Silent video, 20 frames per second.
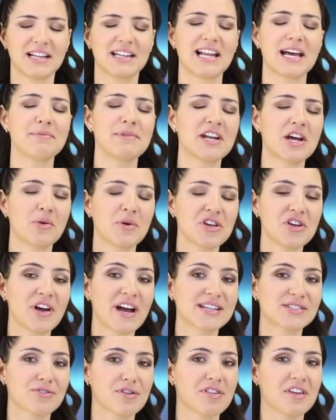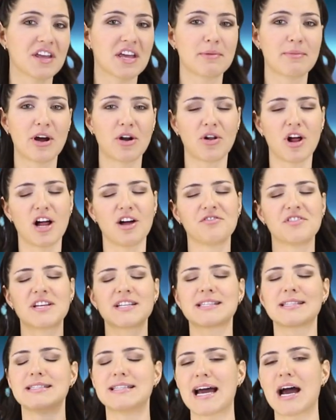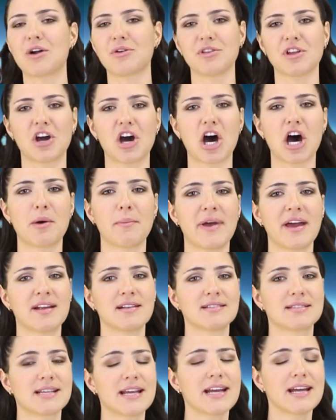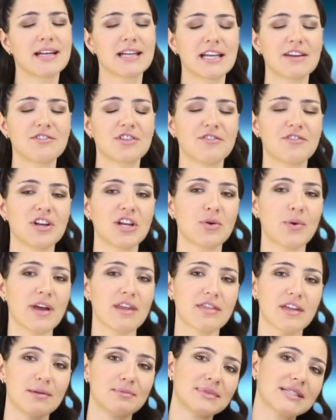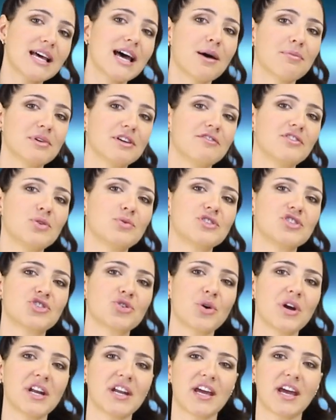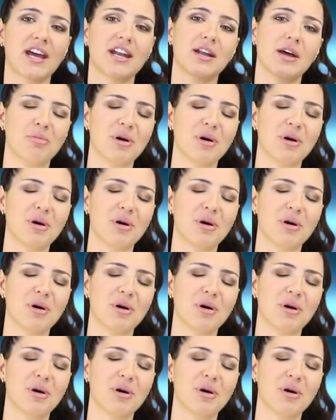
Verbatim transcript: Let me know what you guys are thinking about all this down in the comments and give the video a thumbs up if you enjoyed it.